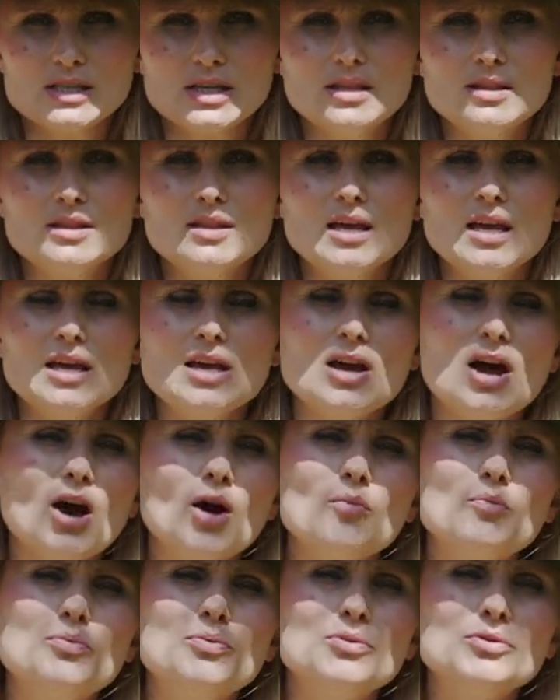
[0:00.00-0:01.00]
They
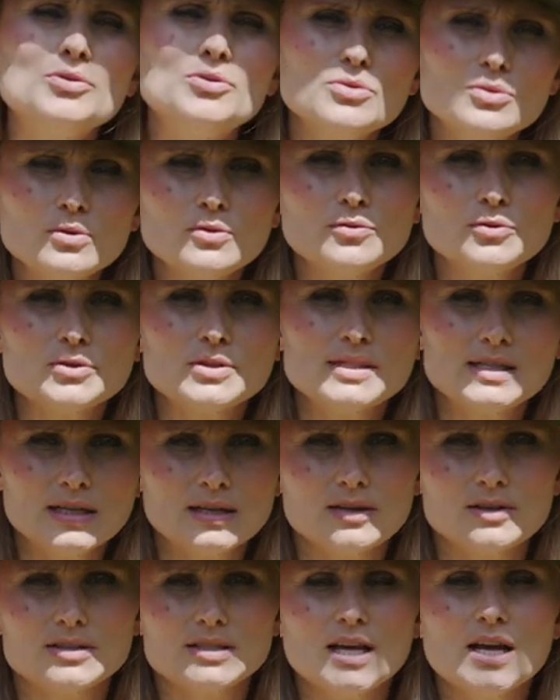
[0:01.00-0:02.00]
are beautiful
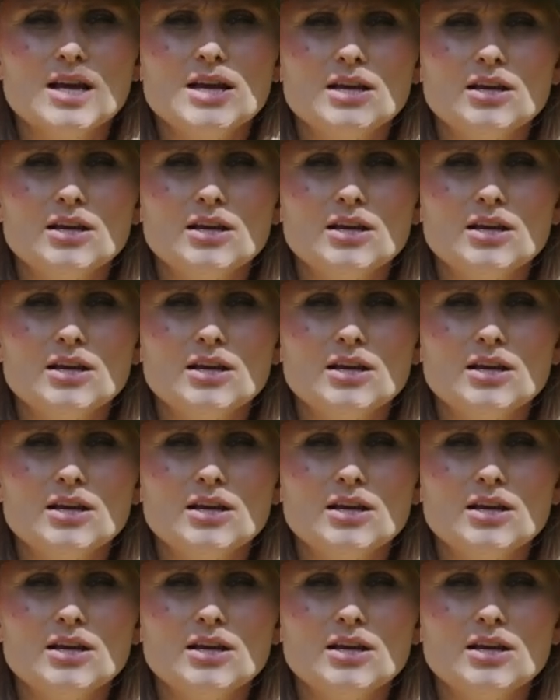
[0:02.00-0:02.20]
singers.